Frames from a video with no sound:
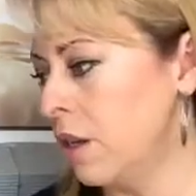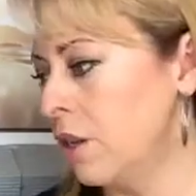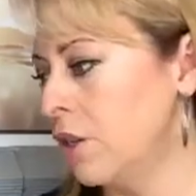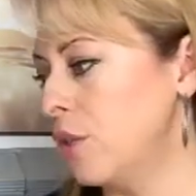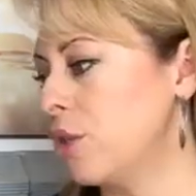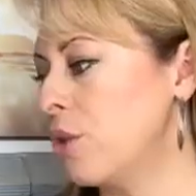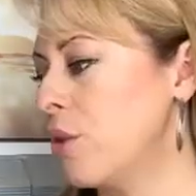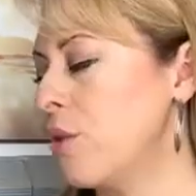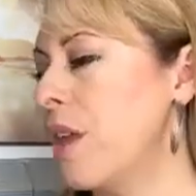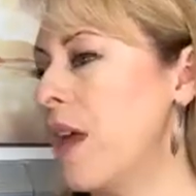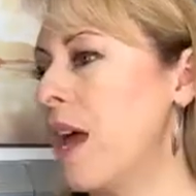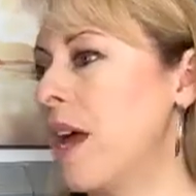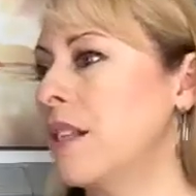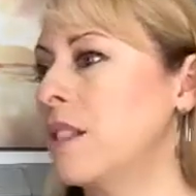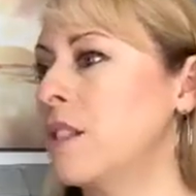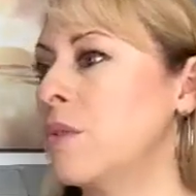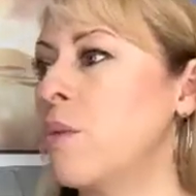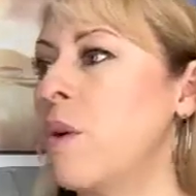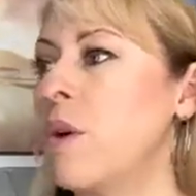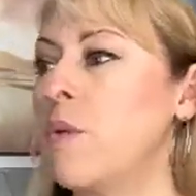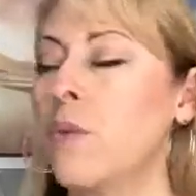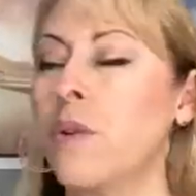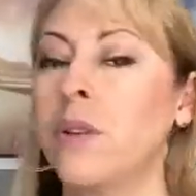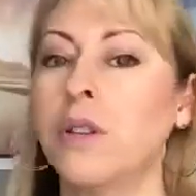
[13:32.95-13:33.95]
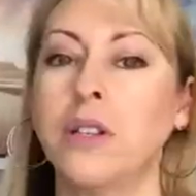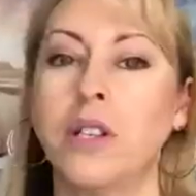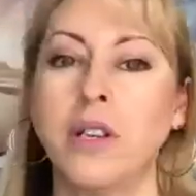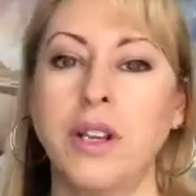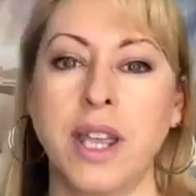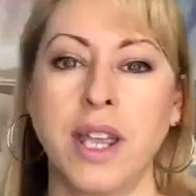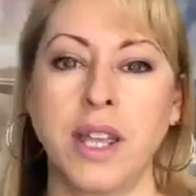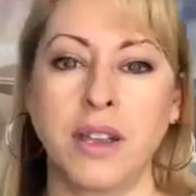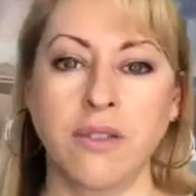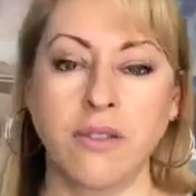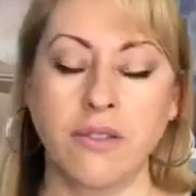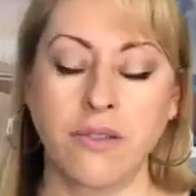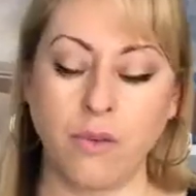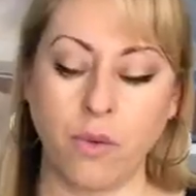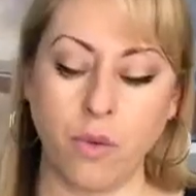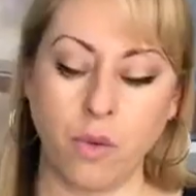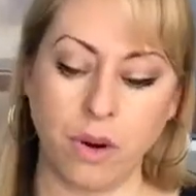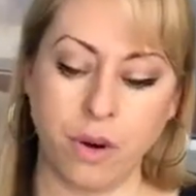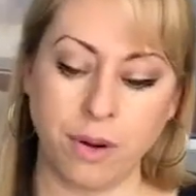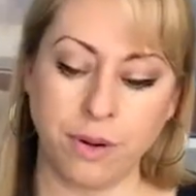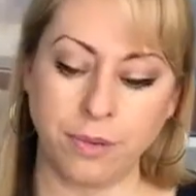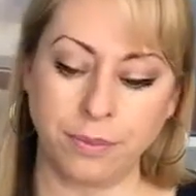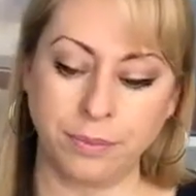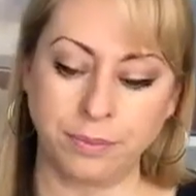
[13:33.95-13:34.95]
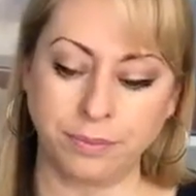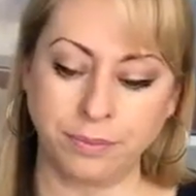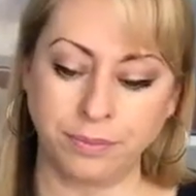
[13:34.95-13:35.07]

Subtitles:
So that's what we're looking for.